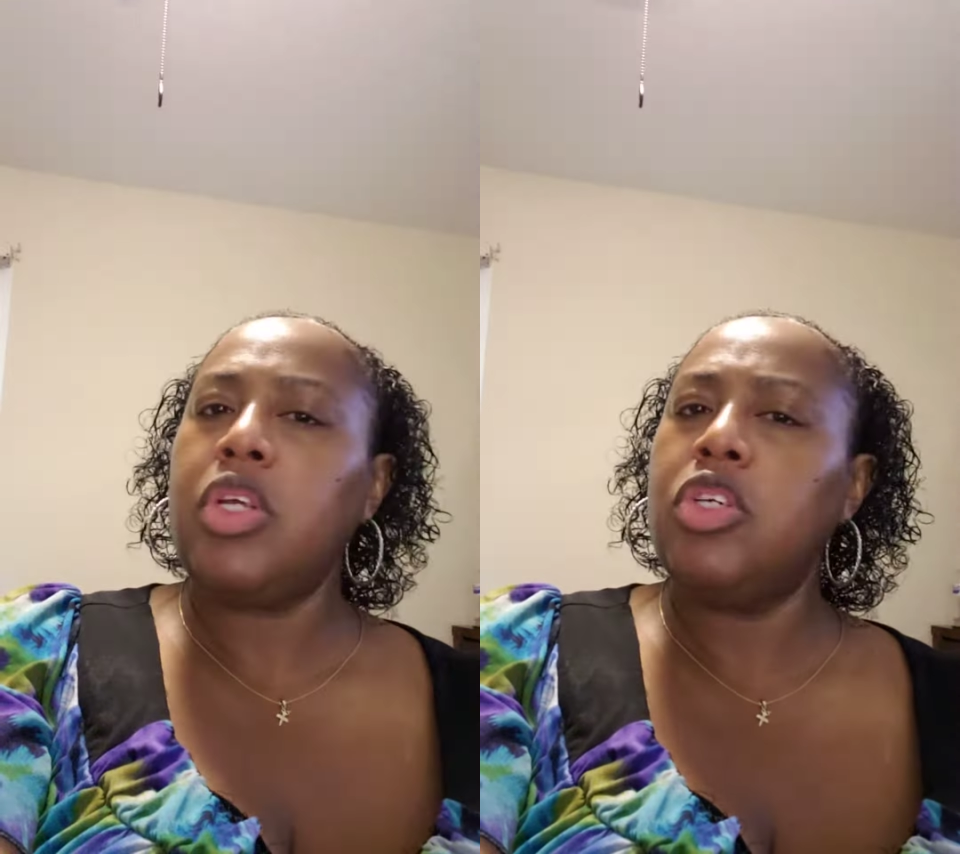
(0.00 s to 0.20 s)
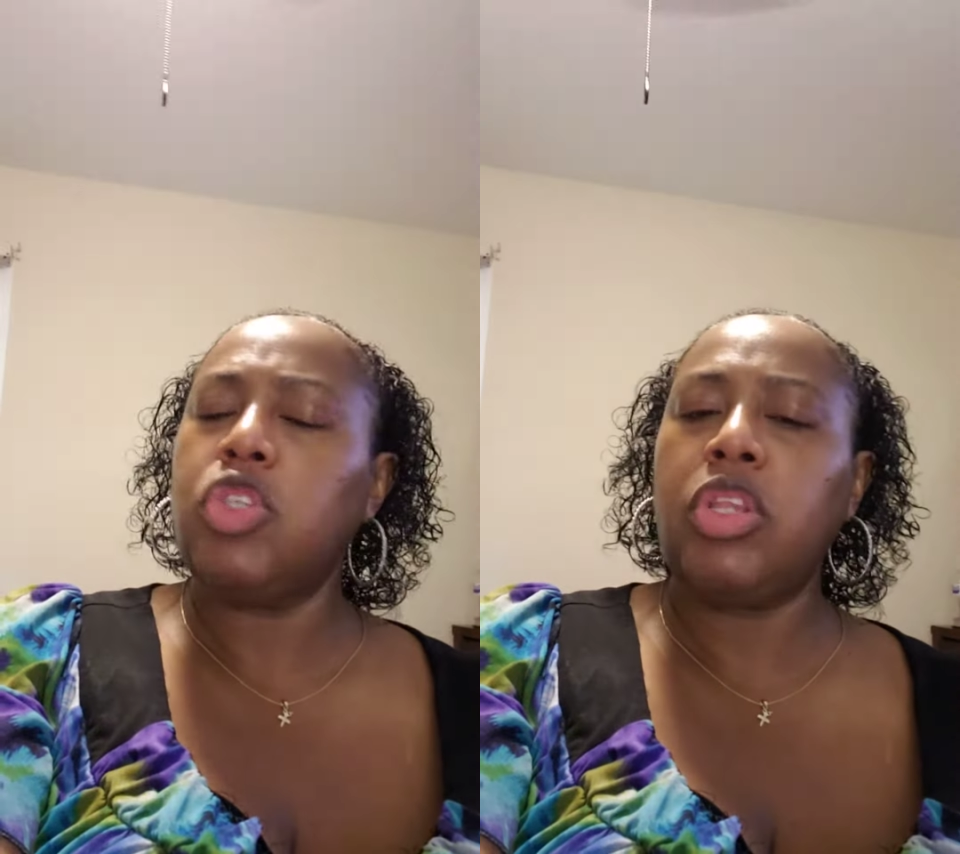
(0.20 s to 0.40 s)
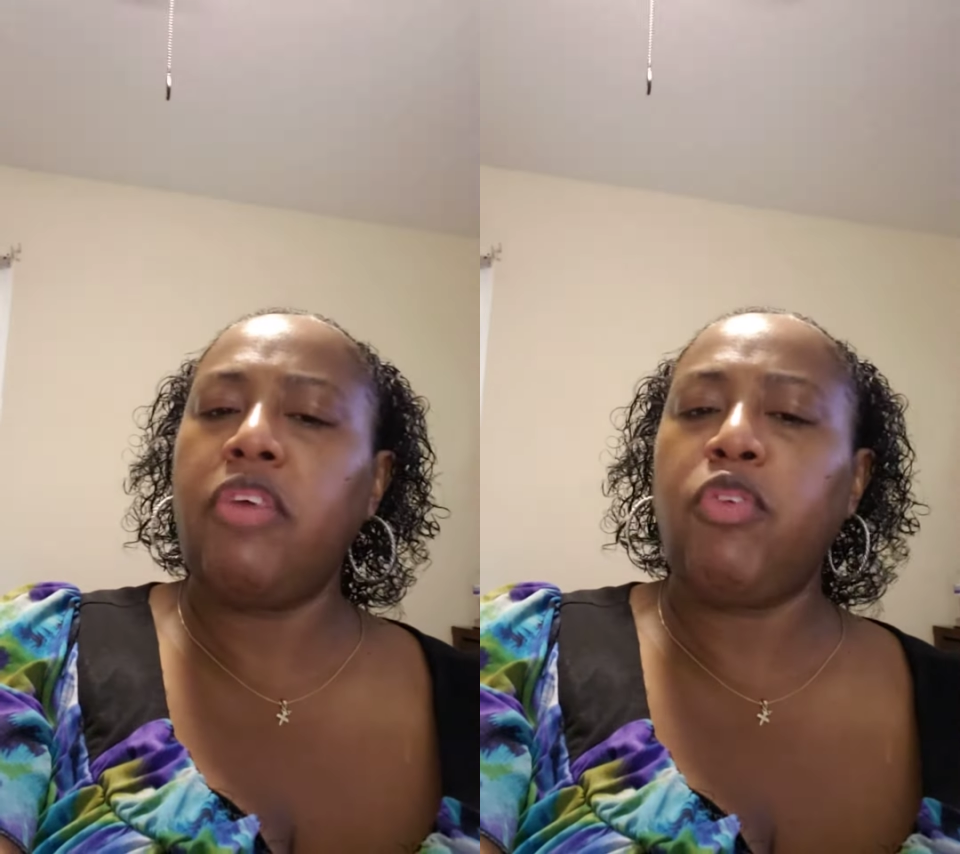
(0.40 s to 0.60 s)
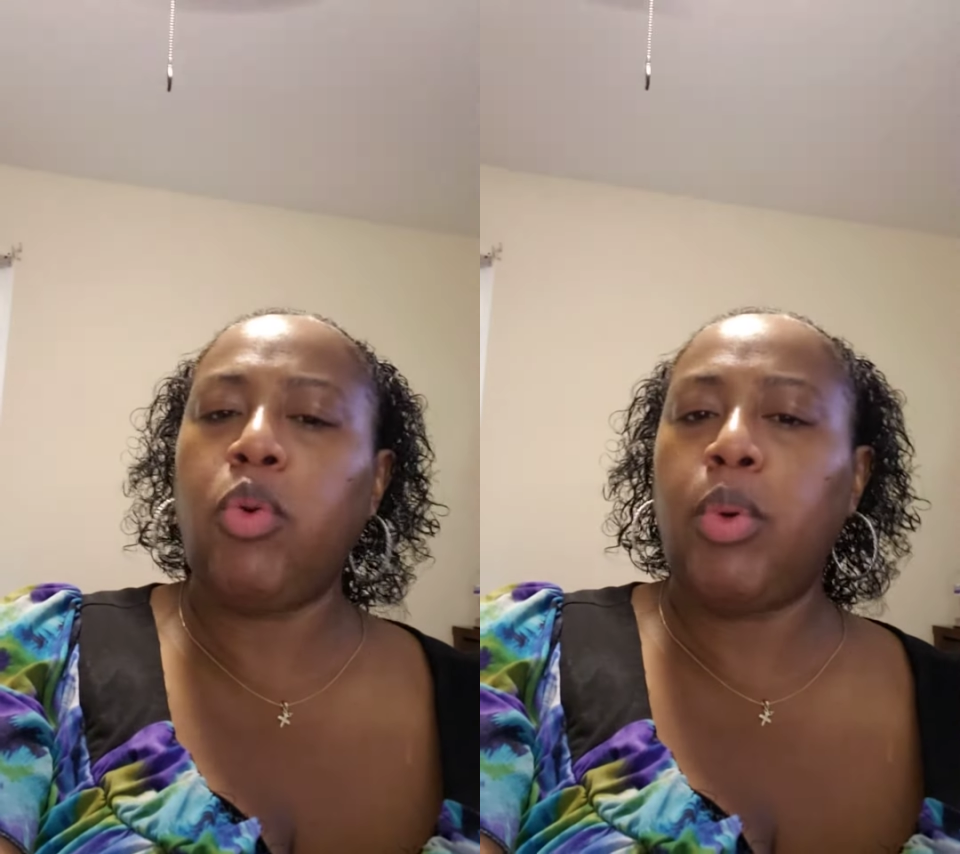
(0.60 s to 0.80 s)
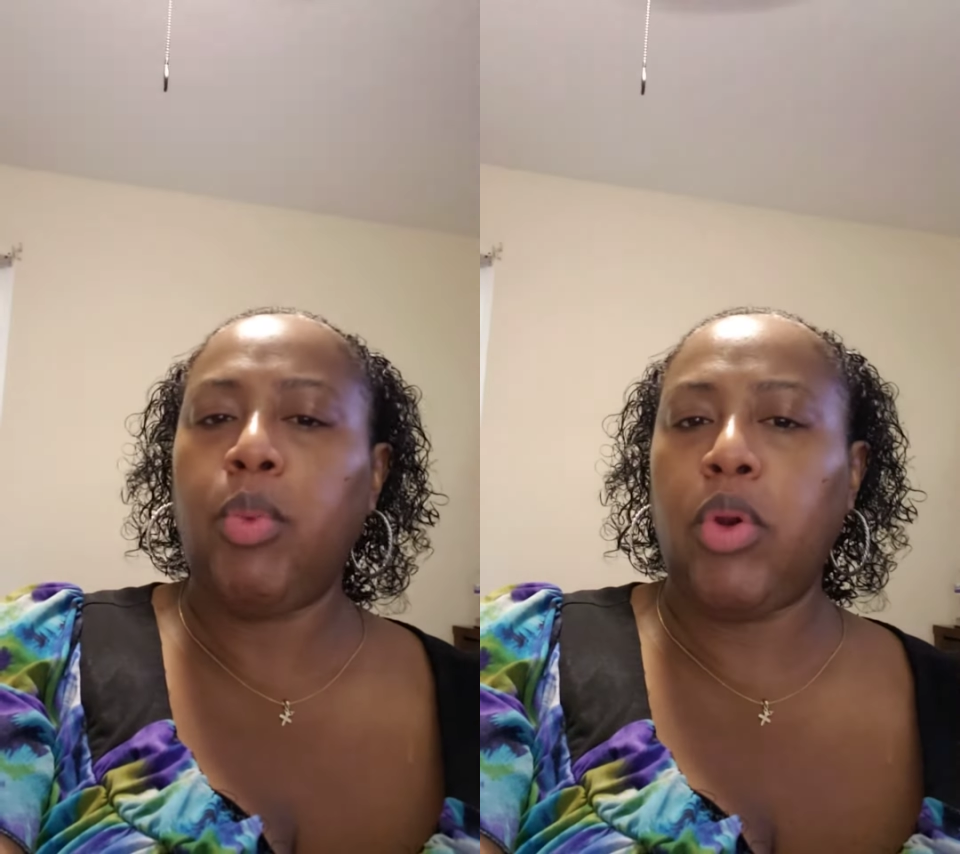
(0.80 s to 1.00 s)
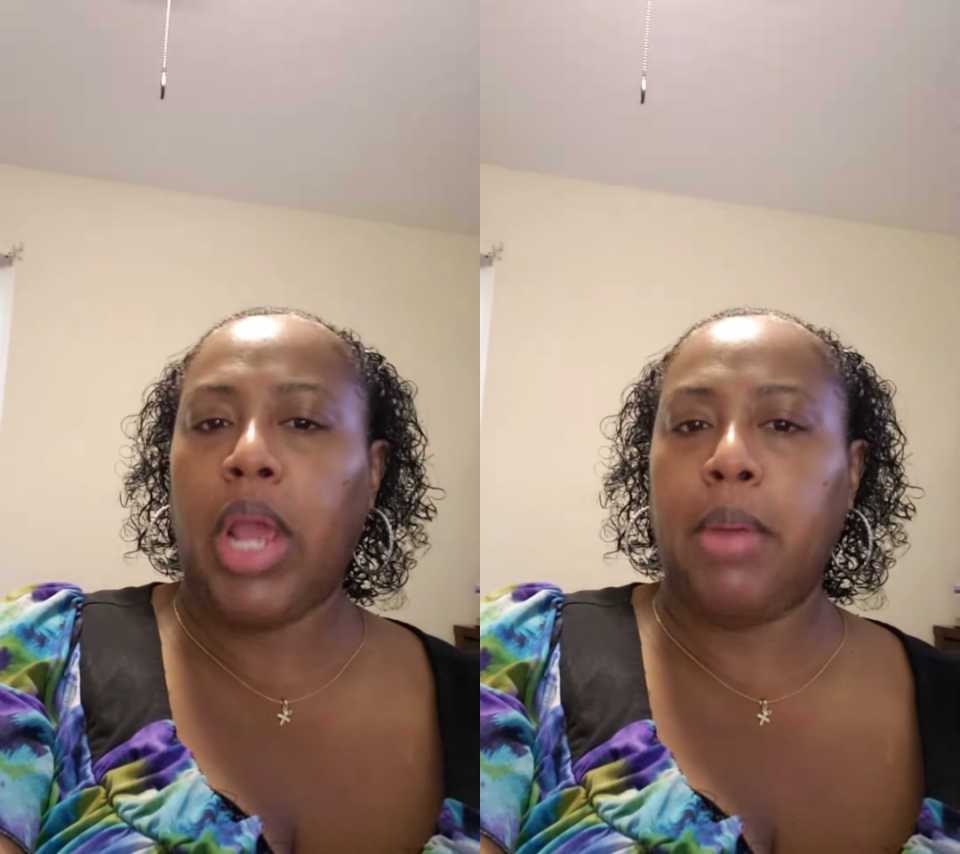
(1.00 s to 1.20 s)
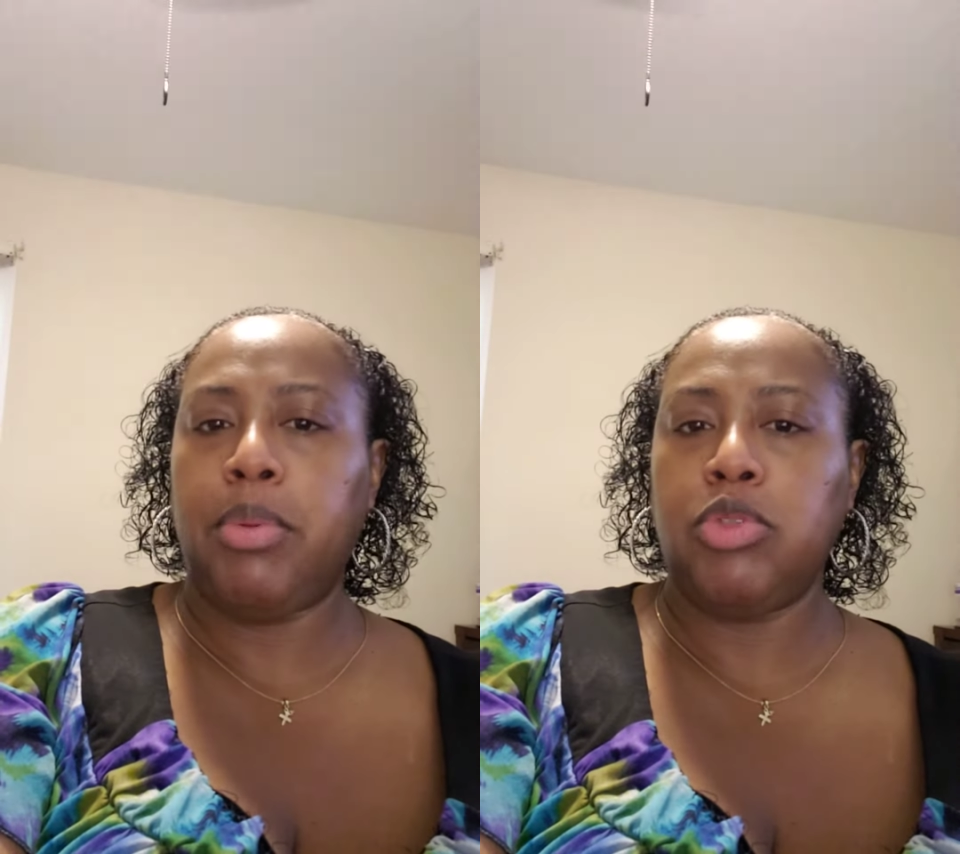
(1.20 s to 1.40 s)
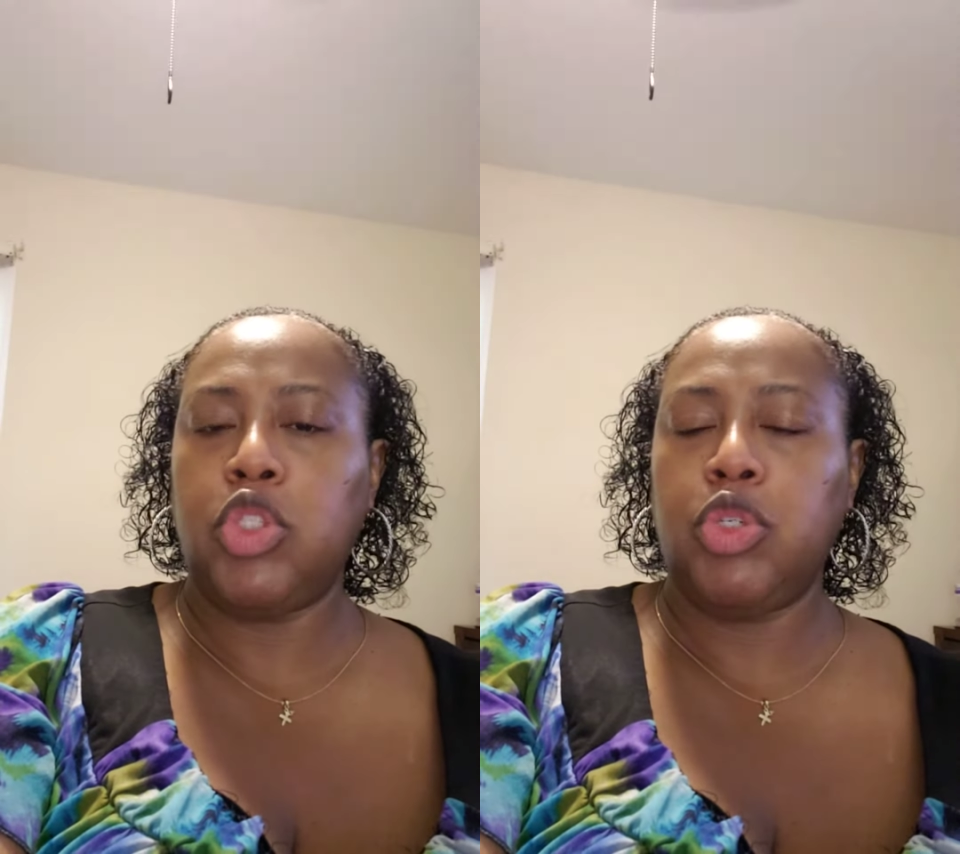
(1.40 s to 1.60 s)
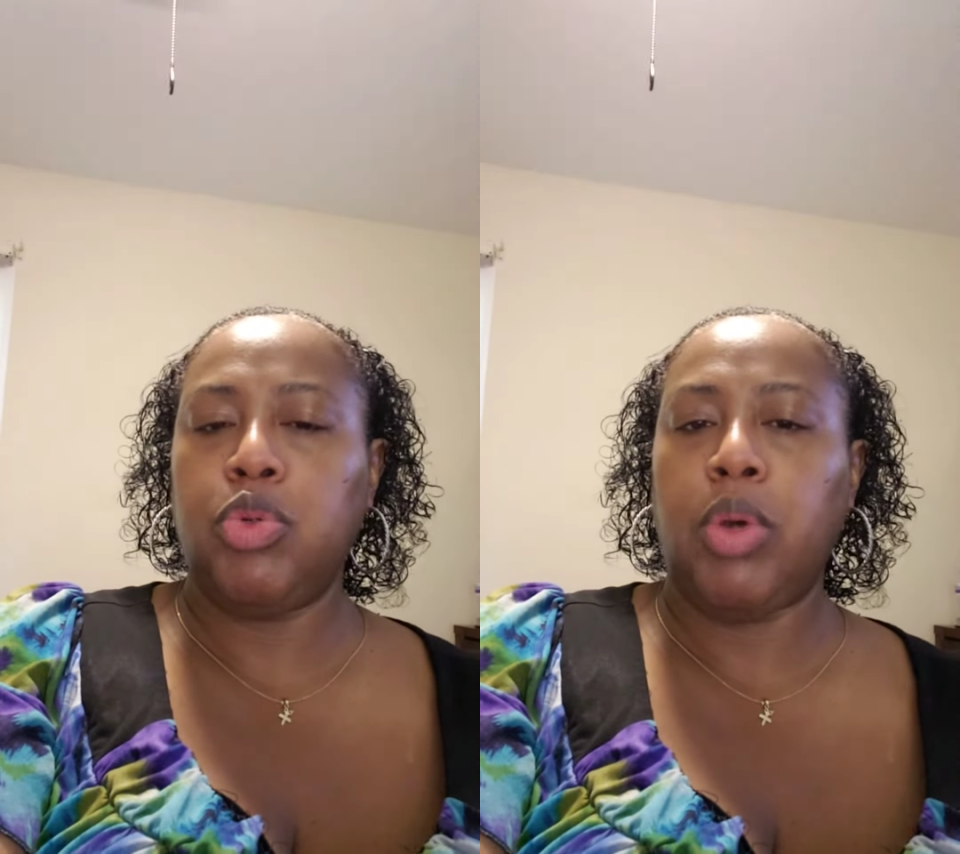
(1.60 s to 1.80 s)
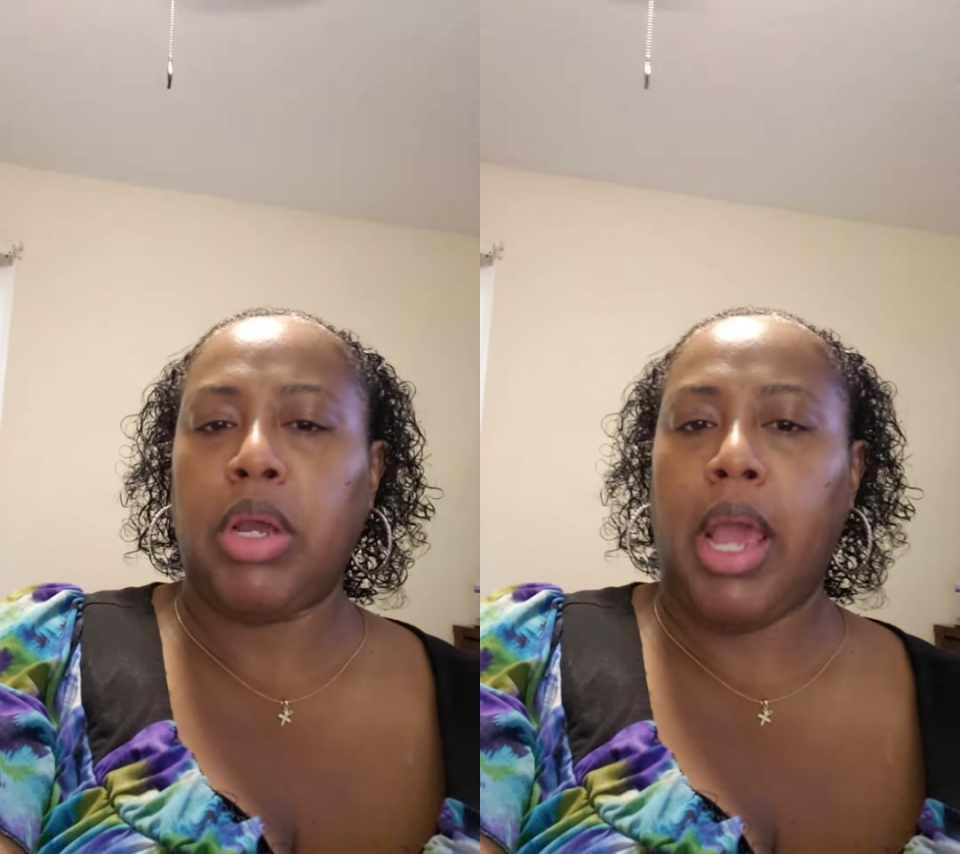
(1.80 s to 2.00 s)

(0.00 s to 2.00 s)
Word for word: So therefore, we weren't able to